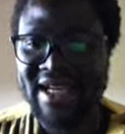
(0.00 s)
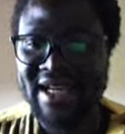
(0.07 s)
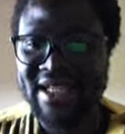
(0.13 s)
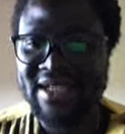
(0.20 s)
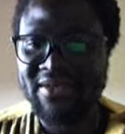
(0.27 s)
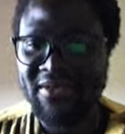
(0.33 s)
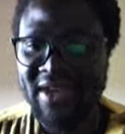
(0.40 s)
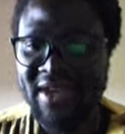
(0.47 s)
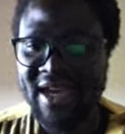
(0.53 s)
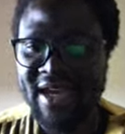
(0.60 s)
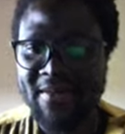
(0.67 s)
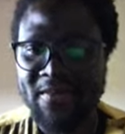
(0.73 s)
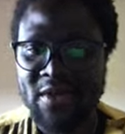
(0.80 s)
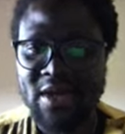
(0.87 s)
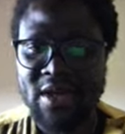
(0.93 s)
his fear
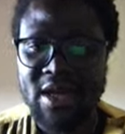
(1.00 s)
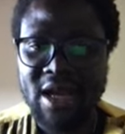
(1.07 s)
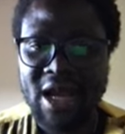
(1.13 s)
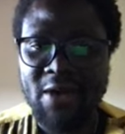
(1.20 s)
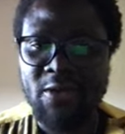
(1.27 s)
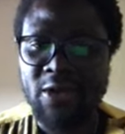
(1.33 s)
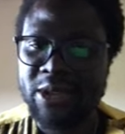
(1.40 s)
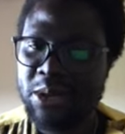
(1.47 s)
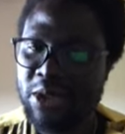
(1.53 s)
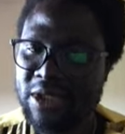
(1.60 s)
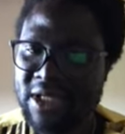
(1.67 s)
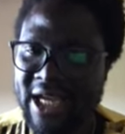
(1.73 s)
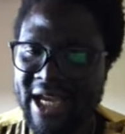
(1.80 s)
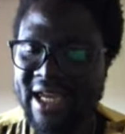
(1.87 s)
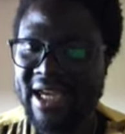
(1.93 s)
and was
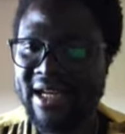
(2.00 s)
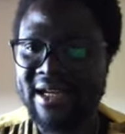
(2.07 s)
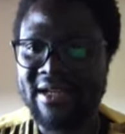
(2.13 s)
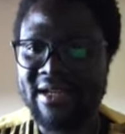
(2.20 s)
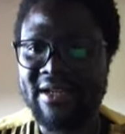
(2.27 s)
forsaken?